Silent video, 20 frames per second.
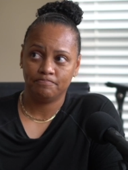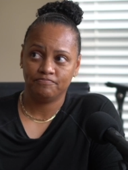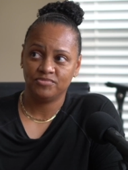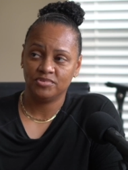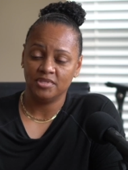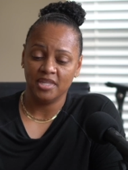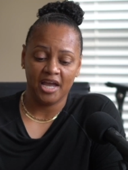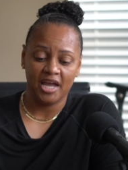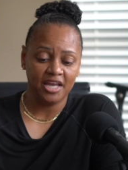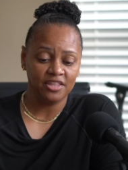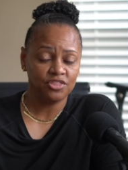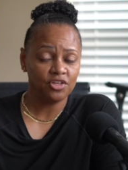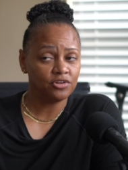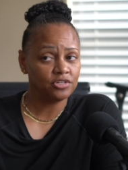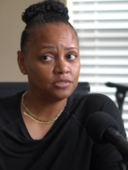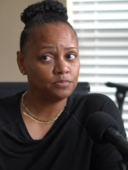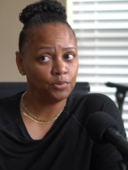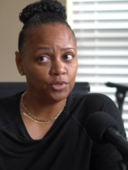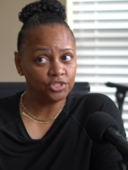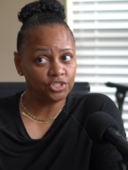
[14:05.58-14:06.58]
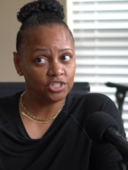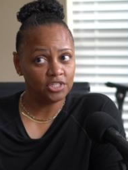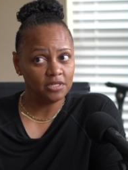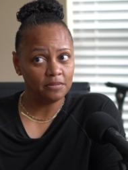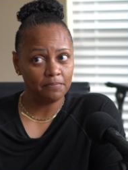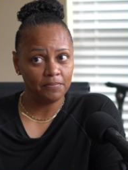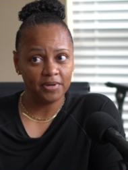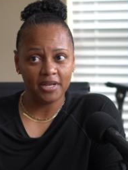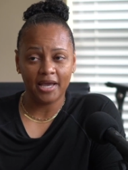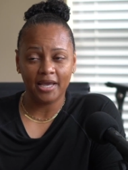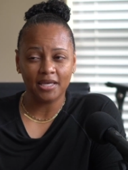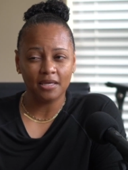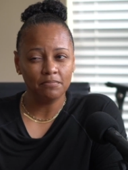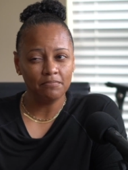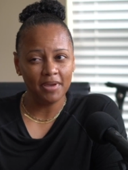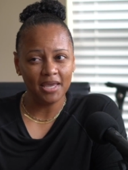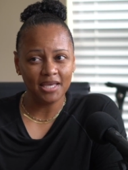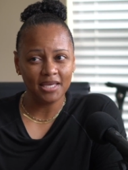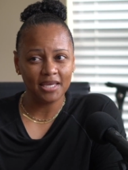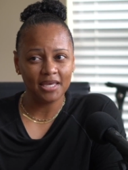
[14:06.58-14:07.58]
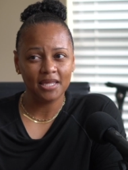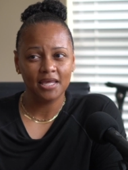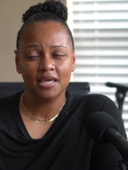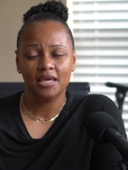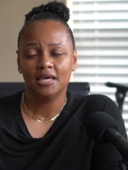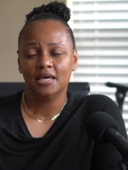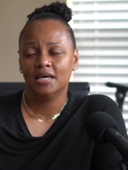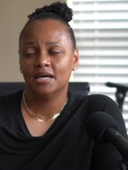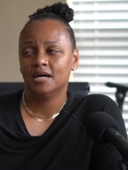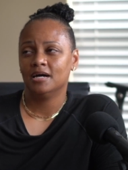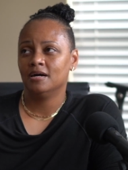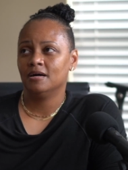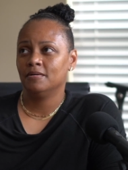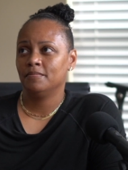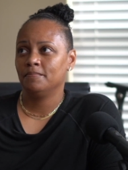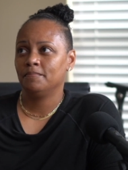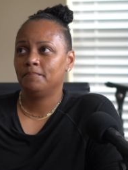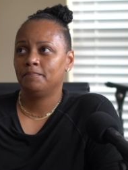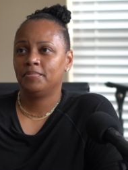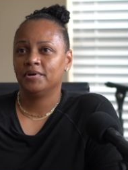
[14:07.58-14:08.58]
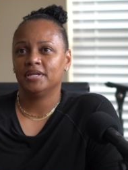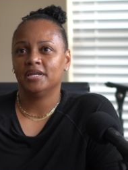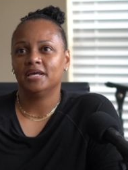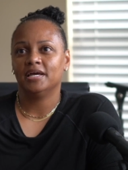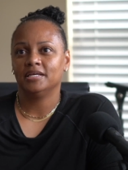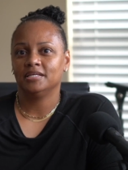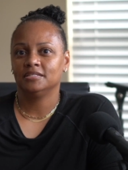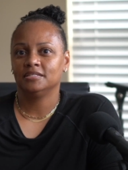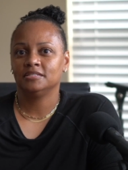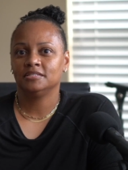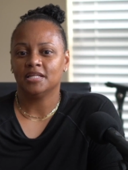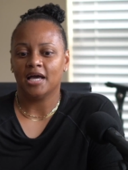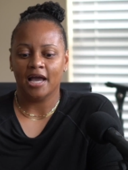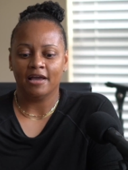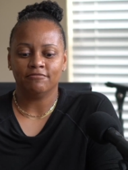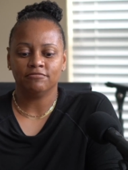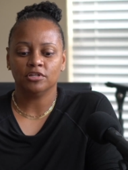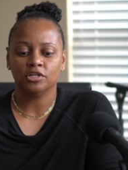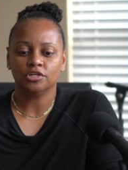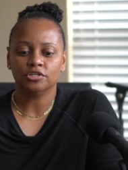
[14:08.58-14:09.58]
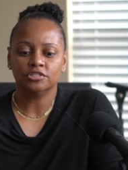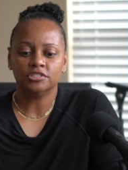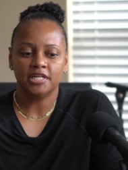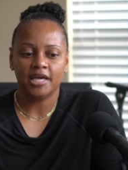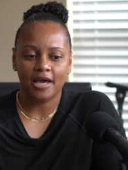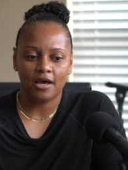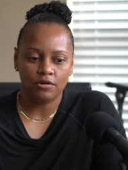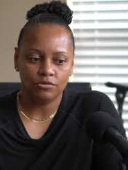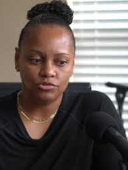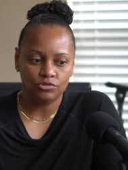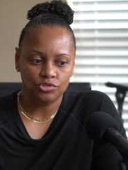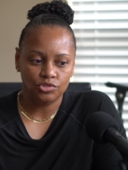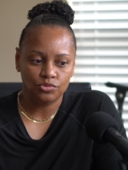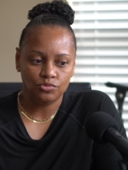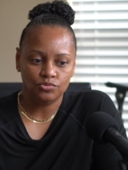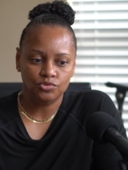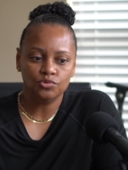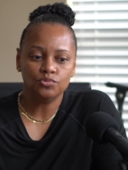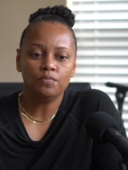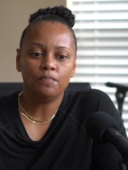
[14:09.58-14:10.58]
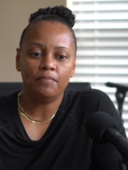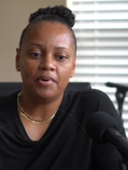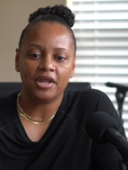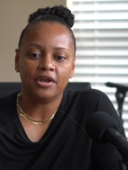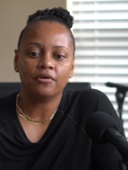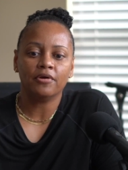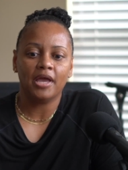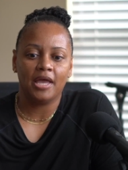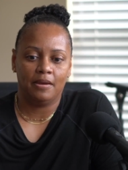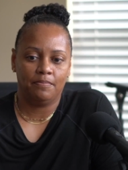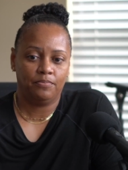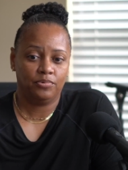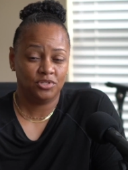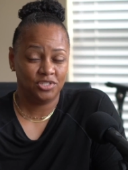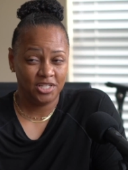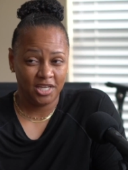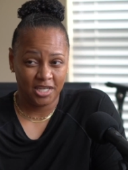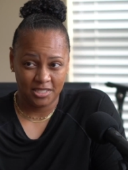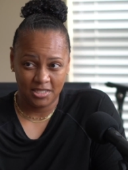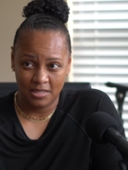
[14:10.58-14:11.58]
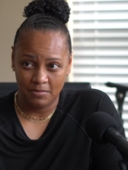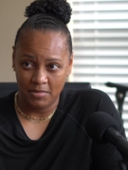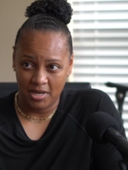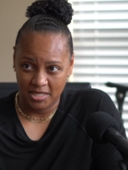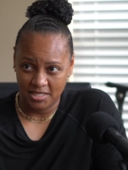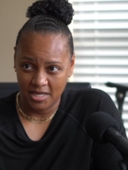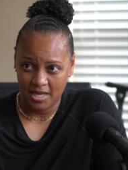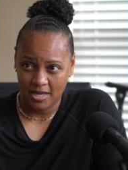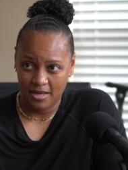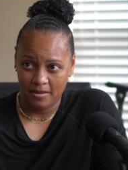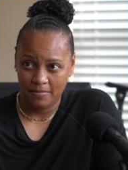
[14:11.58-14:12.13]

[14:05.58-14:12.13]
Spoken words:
9:30's pushing it, but I can make it. But I've learned how to do better at protecting my time.